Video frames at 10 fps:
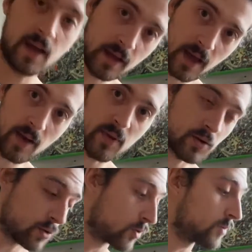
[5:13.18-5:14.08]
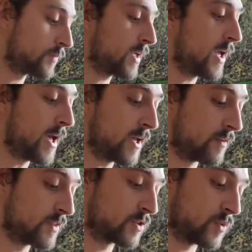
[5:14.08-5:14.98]
Can be cool, and
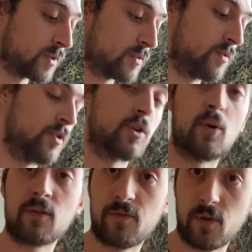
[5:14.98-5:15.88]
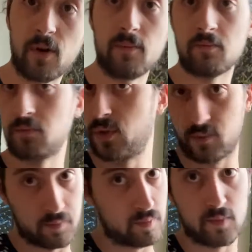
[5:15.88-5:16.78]
if that's what you're going for,
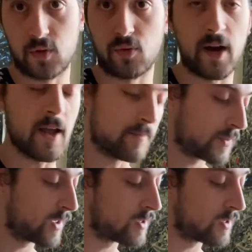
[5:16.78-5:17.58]
great.